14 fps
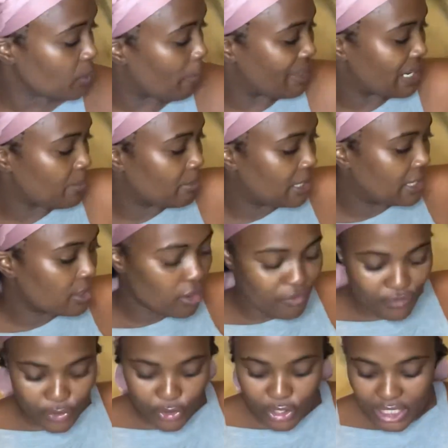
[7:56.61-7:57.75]
but I'm getting
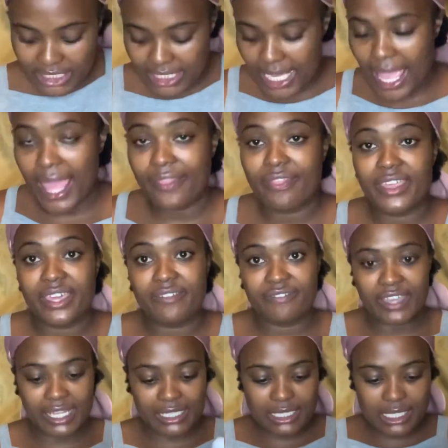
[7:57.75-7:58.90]
off early and the
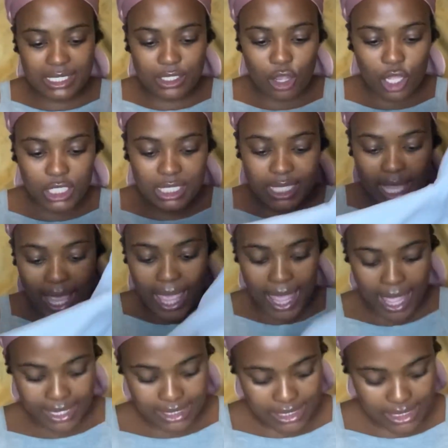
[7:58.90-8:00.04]
event starts at